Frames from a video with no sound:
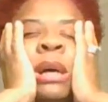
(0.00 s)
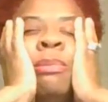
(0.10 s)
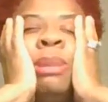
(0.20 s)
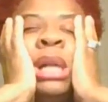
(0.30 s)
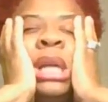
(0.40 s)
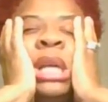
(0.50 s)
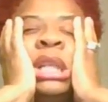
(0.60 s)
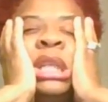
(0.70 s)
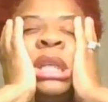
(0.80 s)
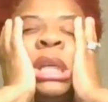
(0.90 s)

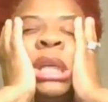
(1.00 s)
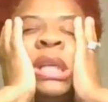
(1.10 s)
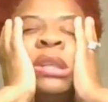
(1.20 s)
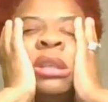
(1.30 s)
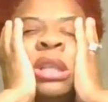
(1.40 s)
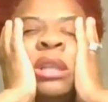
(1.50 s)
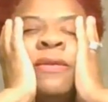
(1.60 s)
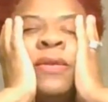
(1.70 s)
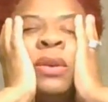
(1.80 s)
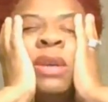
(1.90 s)
ability to
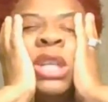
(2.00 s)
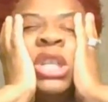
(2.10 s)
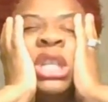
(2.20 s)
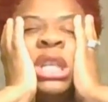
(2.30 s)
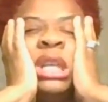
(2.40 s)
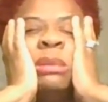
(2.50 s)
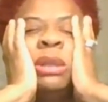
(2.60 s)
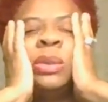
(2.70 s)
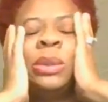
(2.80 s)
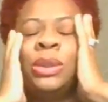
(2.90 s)
differentiate
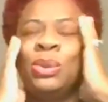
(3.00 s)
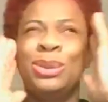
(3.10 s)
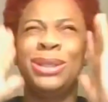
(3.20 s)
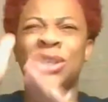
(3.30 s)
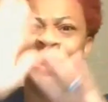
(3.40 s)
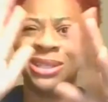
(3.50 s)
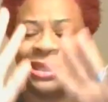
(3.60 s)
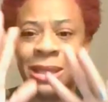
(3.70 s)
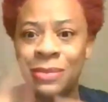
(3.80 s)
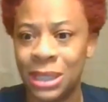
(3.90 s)
between two decisions,
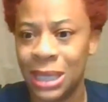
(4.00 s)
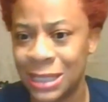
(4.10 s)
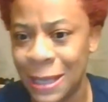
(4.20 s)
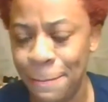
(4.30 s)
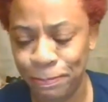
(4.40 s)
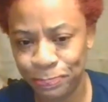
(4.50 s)
something like that.